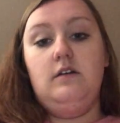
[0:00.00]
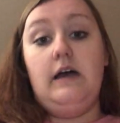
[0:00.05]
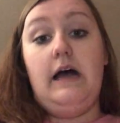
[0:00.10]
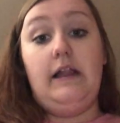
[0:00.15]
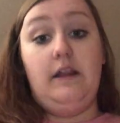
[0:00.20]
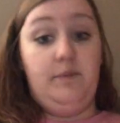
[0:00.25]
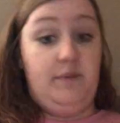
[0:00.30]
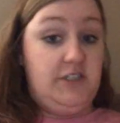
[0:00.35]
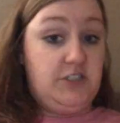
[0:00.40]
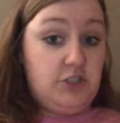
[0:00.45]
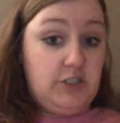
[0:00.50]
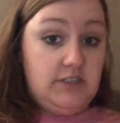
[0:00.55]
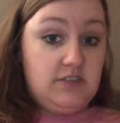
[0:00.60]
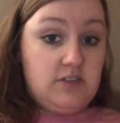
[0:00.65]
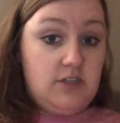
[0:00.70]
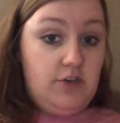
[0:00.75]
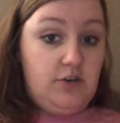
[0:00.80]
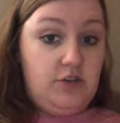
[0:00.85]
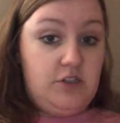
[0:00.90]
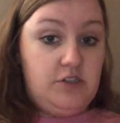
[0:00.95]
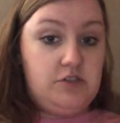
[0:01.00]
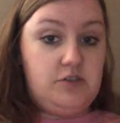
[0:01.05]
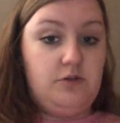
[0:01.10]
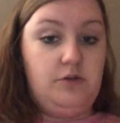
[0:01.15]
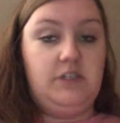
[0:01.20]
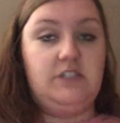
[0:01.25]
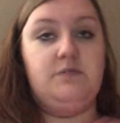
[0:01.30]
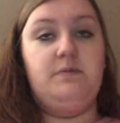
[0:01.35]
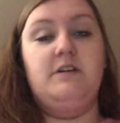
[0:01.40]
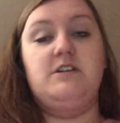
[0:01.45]
elementary students,
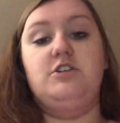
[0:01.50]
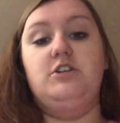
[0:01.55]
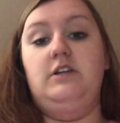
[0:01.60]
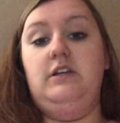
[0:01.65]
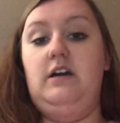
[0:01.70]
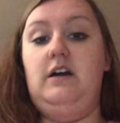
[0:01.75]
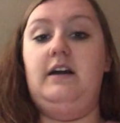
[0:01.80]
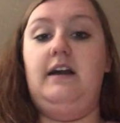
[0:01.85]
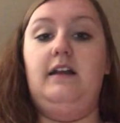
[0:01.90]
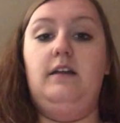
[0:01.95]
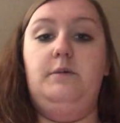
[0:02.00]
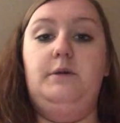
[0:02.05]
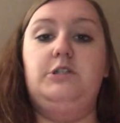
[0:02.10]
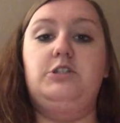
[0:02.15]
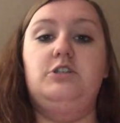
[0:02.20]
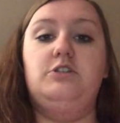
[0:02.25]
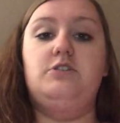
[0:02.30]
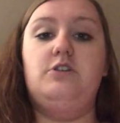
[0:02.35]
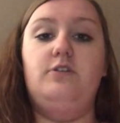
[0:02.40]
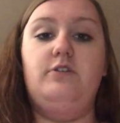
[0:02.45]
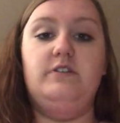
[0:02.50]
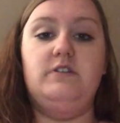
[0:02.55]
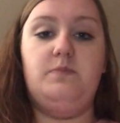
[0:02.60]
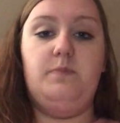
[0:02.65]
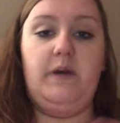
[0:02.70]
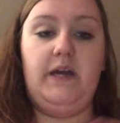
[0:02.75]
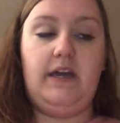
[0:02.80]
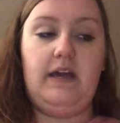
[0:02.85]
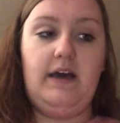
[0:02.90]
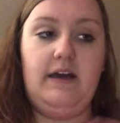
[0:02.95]
or especially young elementary students,
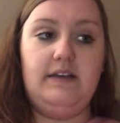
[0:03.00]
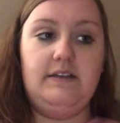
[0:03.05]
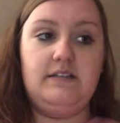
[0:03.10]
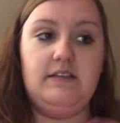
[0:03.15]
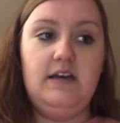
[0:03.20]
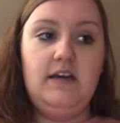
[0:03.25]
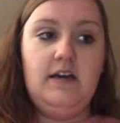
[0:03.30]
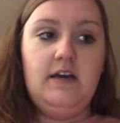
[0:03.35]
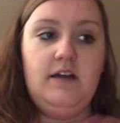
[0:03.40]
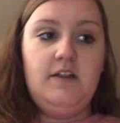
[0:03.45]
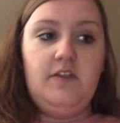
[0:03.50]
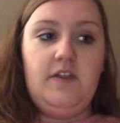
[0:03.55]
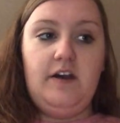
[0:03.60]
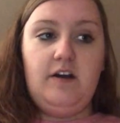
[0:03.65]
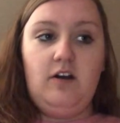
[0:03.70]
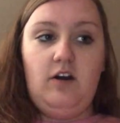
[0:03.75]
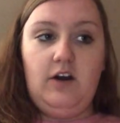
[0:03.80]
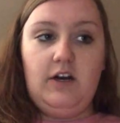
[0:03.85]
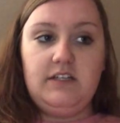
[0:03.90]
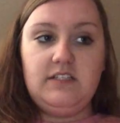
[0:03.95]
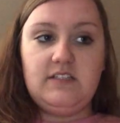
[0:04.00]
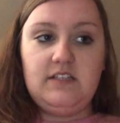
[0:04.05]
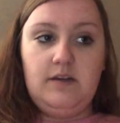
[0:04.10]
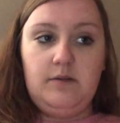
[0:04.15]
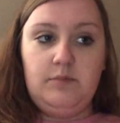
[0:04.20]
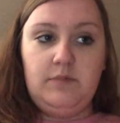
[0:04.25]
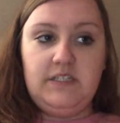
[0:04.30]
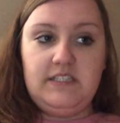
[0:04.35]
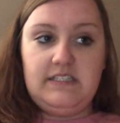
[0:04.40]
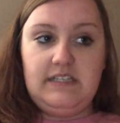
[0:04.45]
because there are
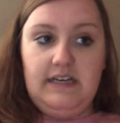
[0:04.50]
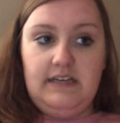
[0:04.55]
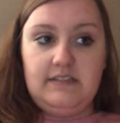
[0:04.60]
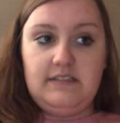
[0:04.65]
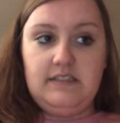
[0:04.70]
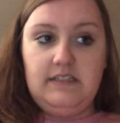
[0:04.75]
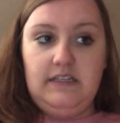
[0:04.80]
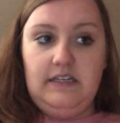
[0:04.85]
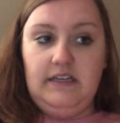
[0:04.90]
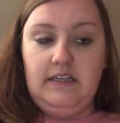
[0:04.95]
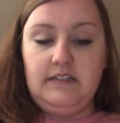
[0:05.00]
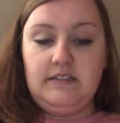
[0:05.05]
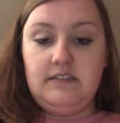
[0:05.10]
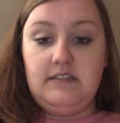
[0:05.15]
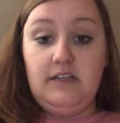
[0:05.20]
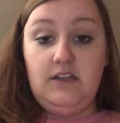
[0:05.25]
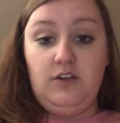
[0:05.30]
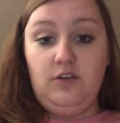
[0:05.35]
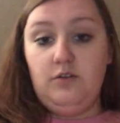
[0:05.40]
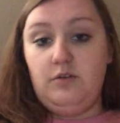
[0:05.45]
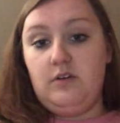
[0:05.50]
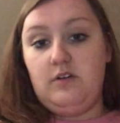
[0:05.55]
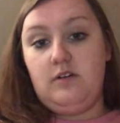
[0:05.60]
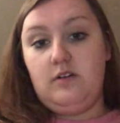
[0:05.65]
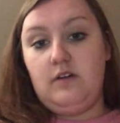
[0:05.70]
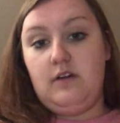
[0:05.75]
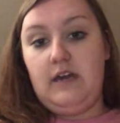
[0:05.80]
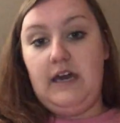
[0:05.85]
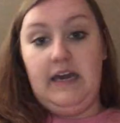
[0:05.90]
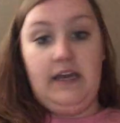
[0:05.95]
some necessities that you
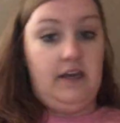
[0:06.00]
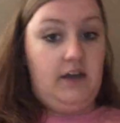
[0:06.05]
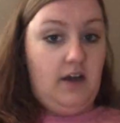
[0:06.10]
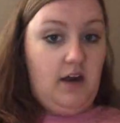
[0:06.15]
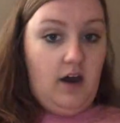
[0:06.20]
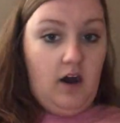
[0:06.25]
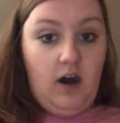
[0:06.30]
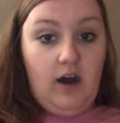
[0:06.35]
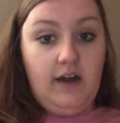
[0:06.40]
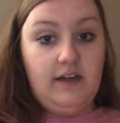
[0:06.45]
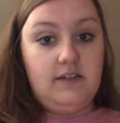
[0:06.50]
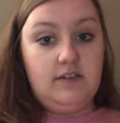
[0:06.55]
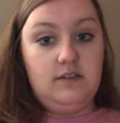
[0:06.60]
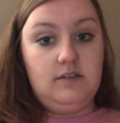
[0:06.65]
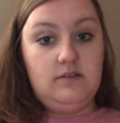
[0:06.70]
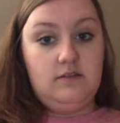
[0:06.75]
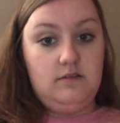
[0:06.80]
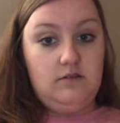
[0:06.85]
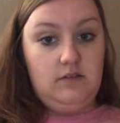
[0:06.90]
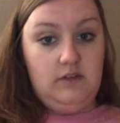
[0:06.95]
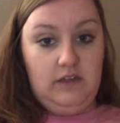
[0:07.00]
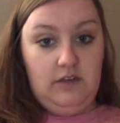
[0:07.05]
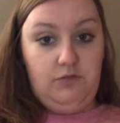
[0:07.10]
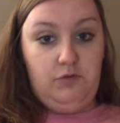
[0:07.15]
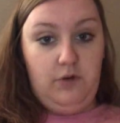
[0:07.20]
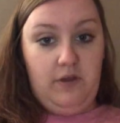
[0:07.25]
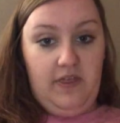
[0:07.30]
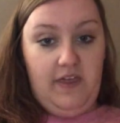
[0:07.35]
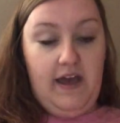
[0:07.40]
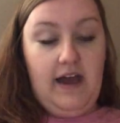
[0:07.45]
cannot
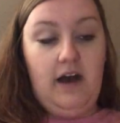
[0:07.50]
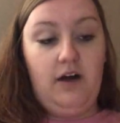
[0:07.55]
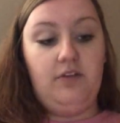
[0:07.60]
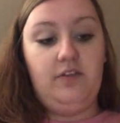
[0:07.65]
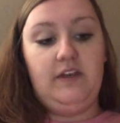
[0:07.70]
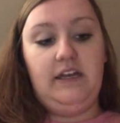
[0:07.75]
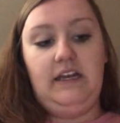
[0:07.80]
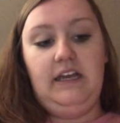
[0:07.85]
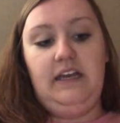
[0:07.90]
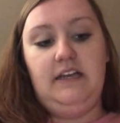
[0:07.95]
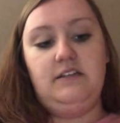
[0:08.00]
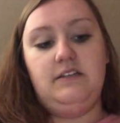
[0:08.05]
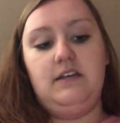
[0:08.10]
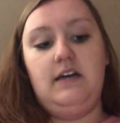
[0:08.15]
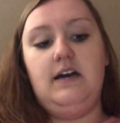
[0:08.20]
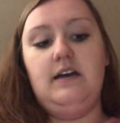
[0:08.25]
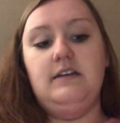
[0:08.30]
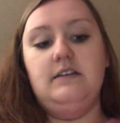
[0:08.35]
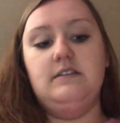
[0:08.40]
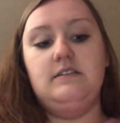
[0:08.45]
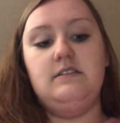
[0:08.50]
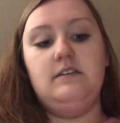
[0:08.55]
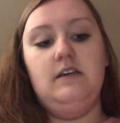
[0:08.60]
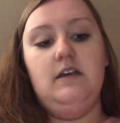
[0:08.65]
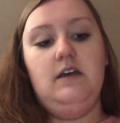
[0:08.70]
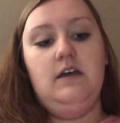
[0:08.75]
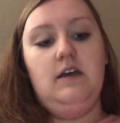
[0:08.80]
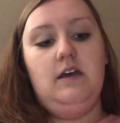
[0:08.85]
live without that he does